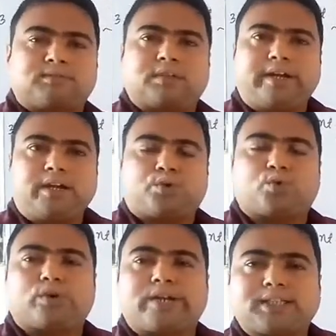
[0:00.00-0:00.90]
in
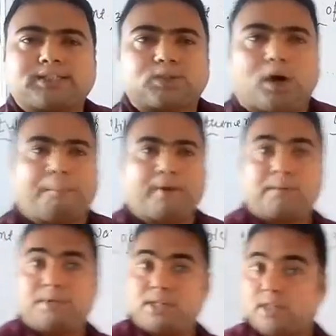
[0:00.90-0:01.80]
today's
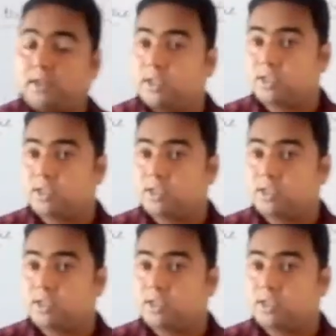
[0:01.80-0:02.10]
competition, it's a